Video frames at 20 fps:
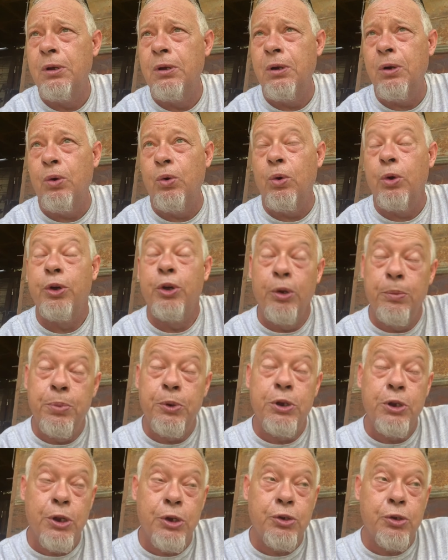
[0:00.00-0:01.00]
or could
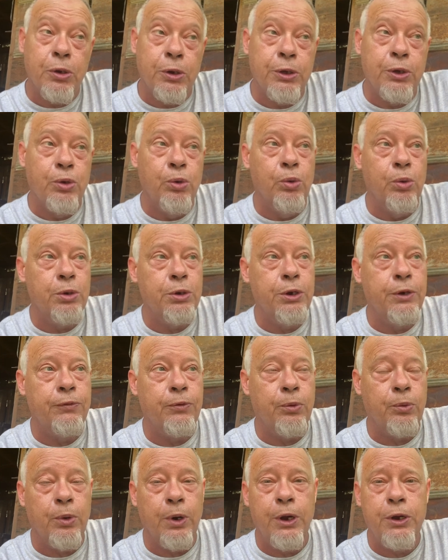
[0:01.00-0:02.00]
potentially cool at
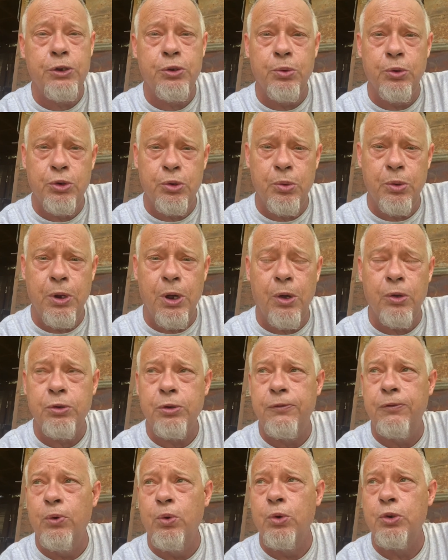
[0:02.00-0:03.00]
different rates, which would cause the
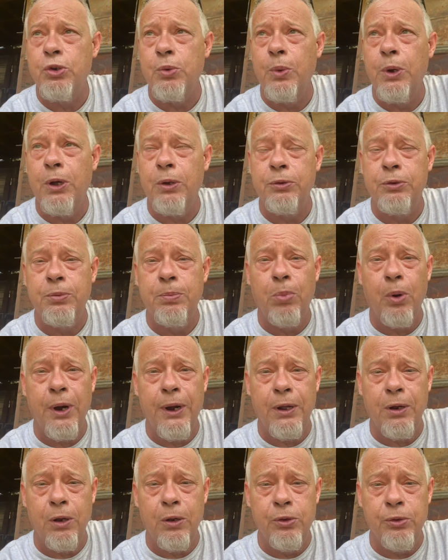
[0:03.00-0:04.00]
forged weld to
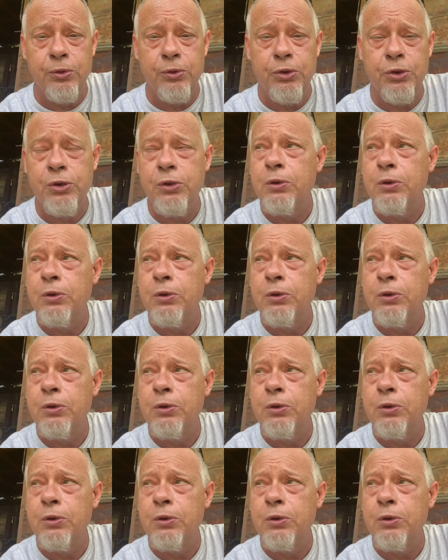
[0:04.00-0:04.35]
break loose.